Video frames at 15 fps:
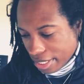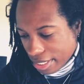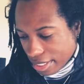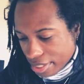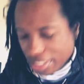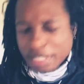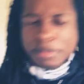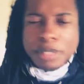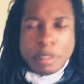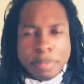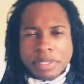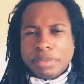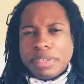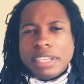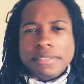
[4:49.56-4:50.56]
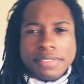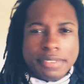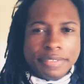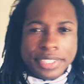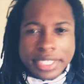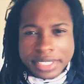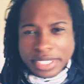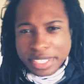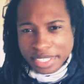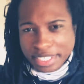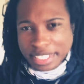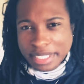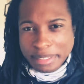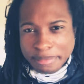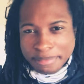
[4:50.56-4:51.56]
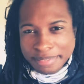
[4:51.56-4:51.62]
Sigma's been around for a very long time.